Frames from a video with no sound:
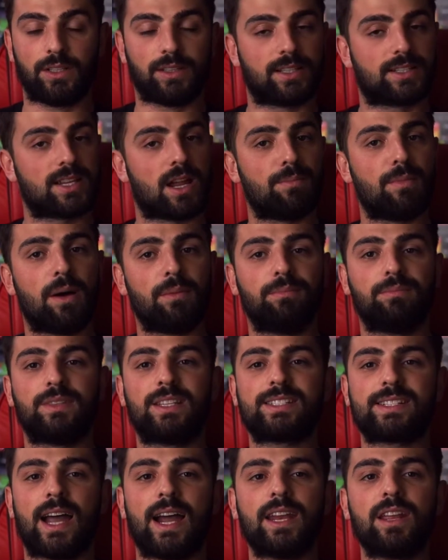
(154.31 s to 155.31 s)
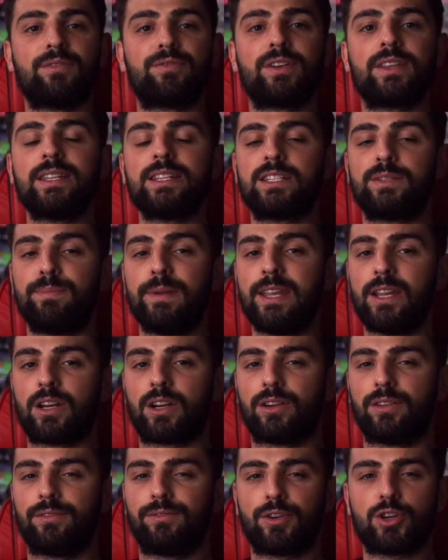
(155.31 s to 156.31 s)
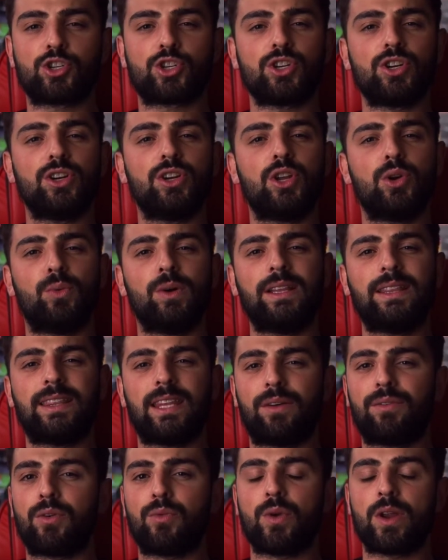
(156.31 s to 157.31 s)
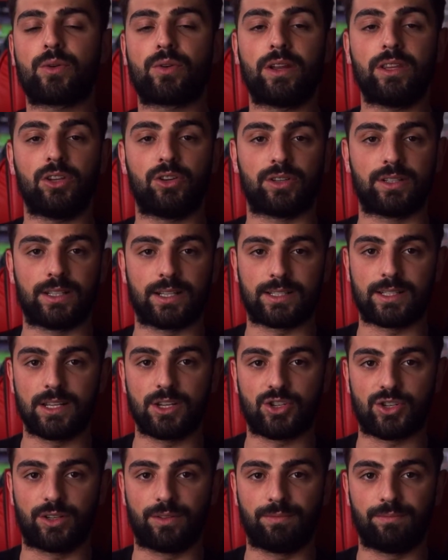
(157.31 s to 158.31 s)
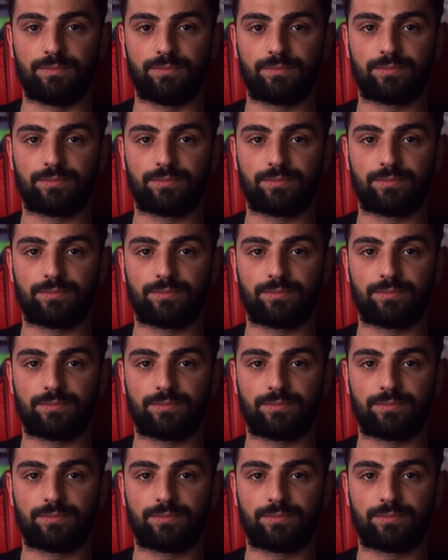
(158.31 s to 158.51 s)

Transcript: To sum up, deciding for this speaker, for sure you will never regret your decision.